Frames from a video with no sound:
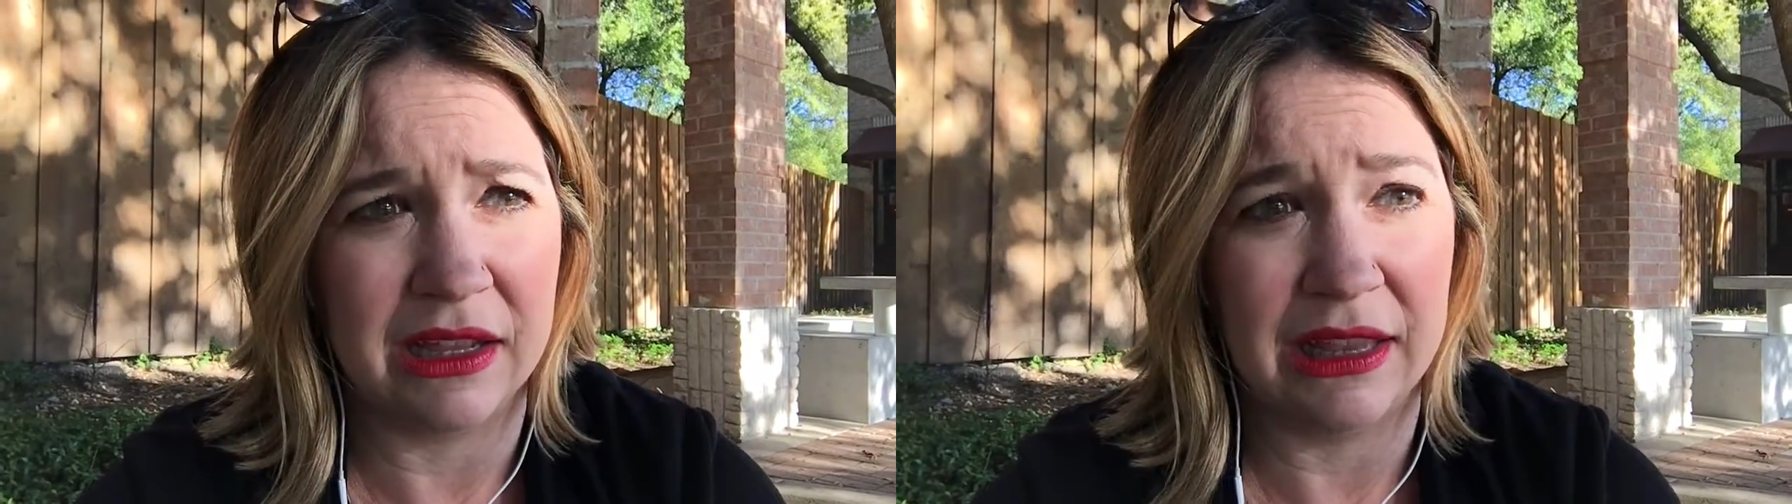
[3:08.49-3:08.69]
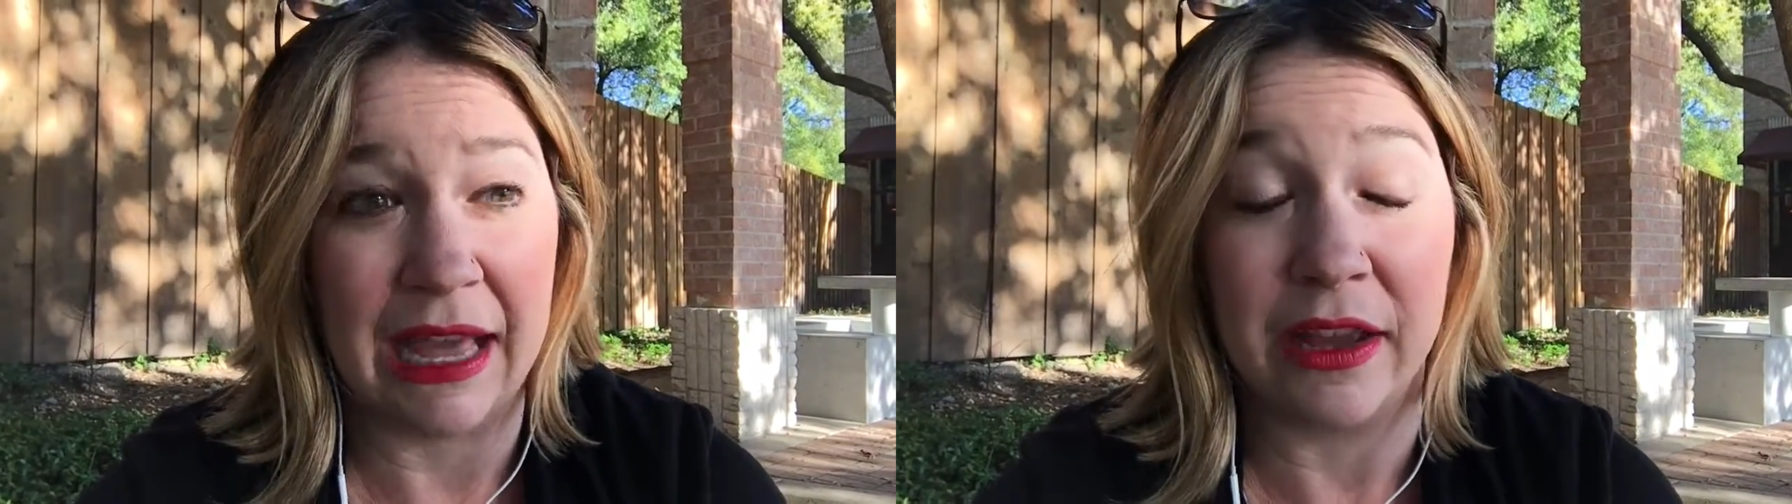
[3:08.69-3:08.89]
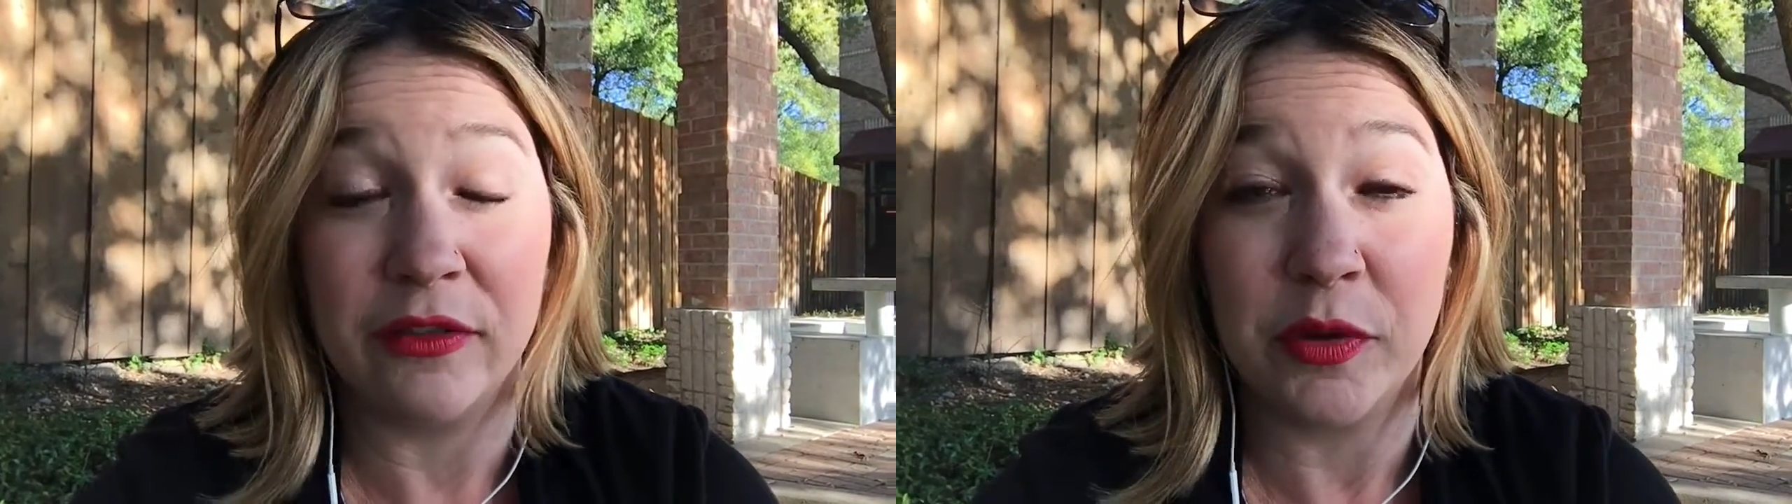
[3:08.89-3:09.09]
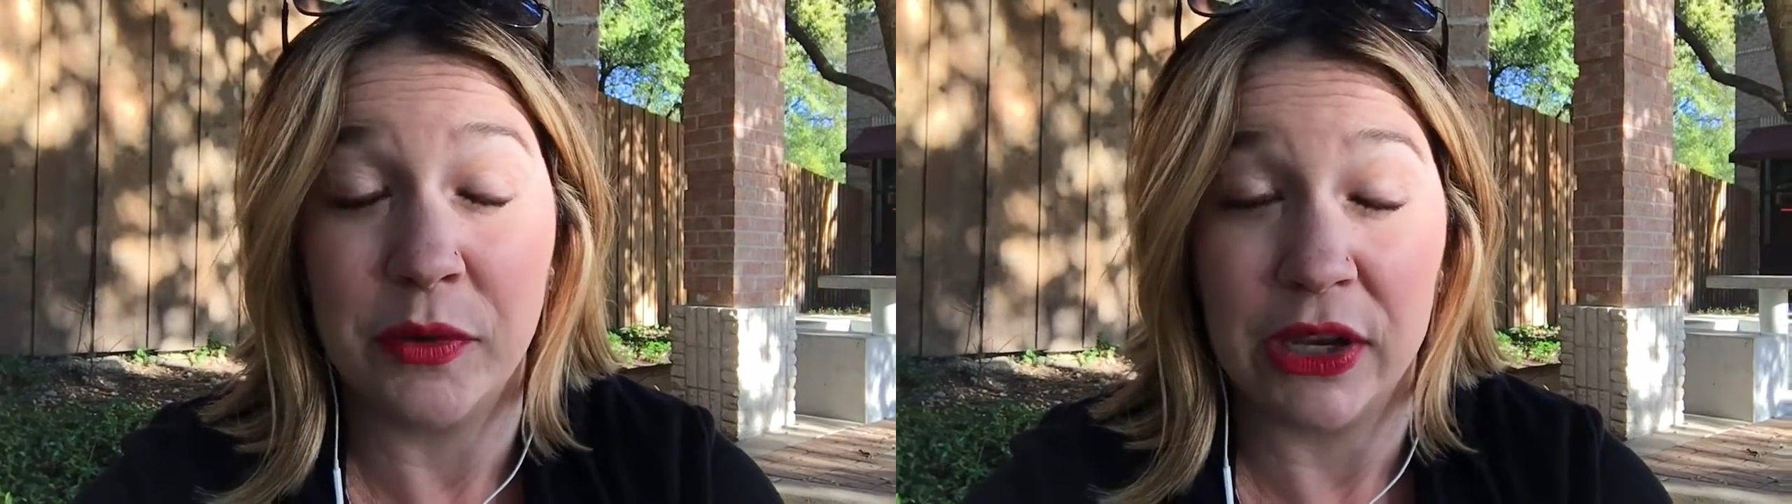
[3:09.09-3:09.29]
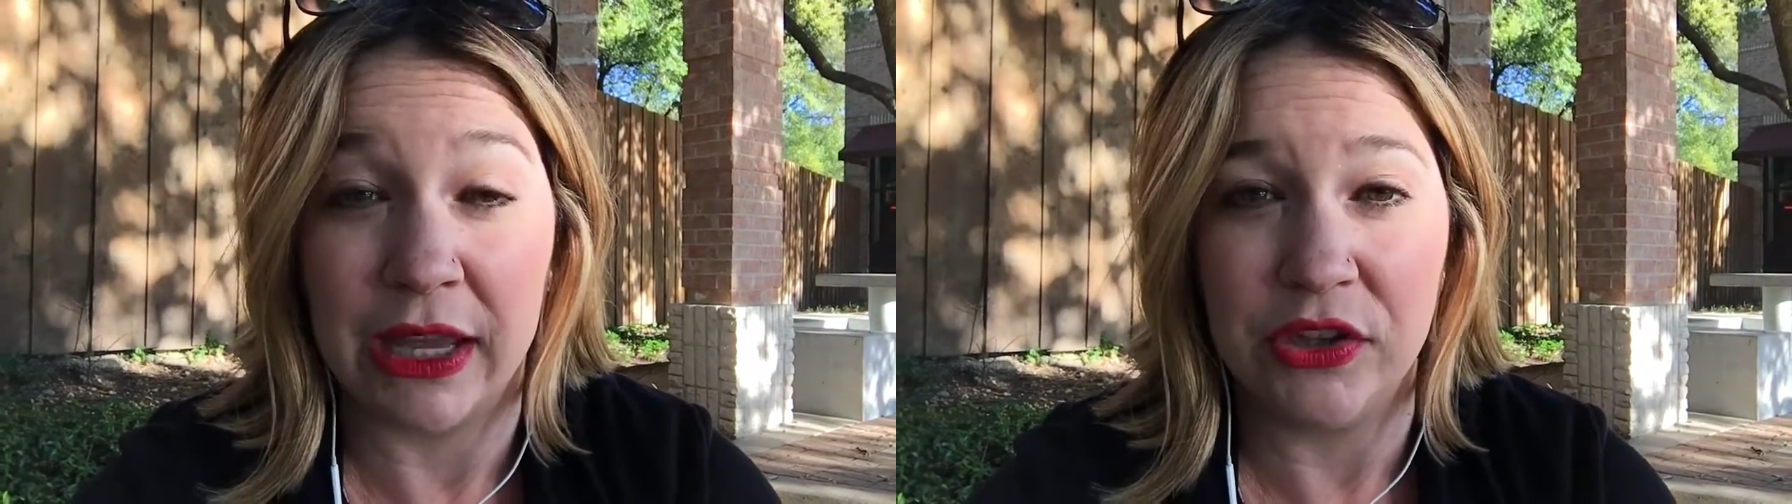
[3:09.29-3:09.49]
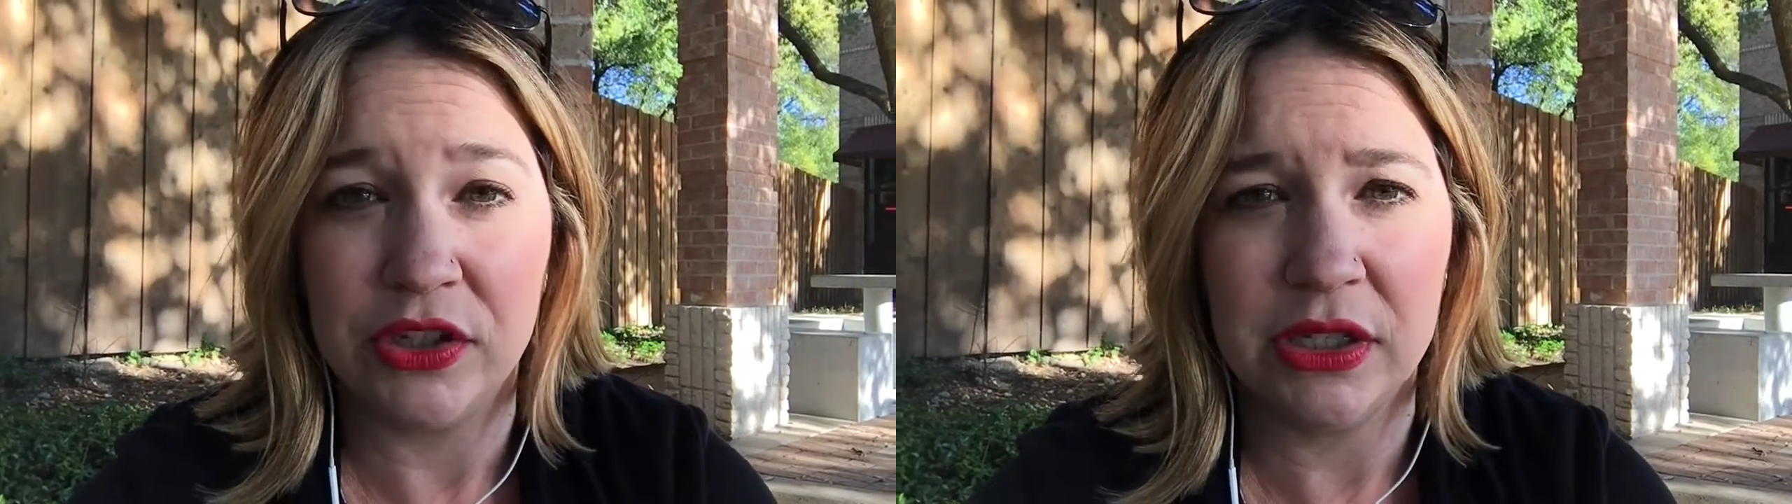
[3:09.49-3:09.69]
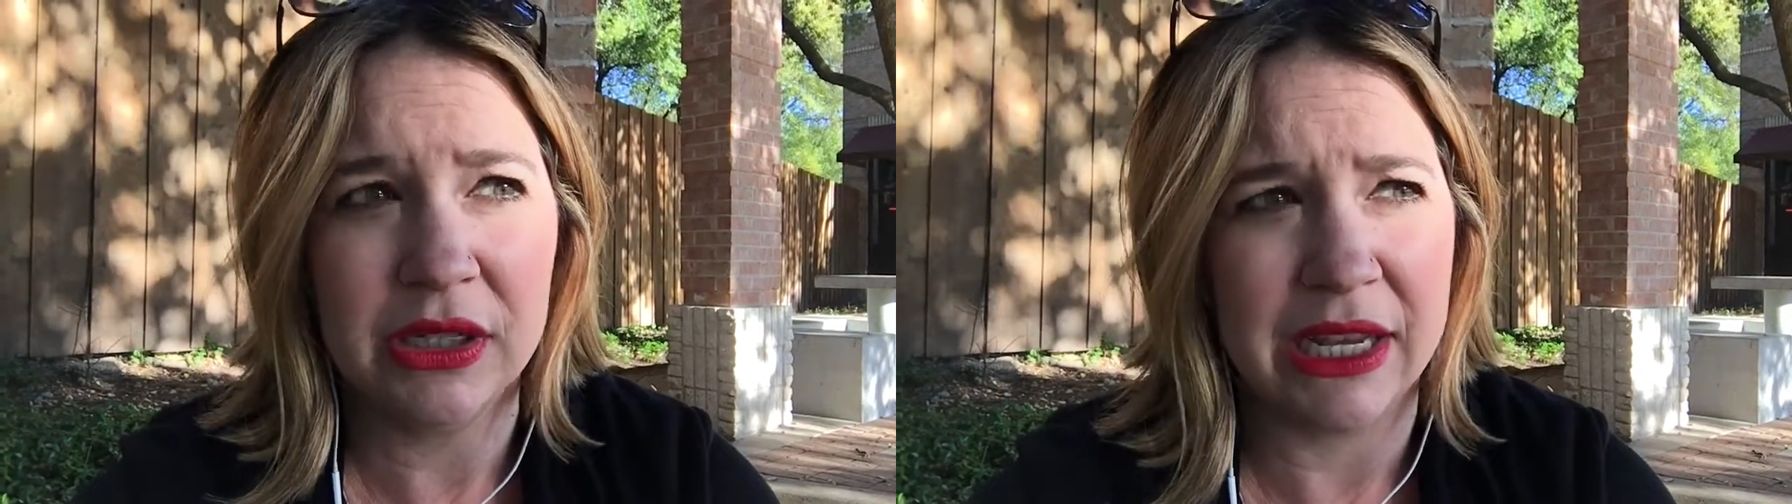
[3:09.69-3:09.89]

lack of communication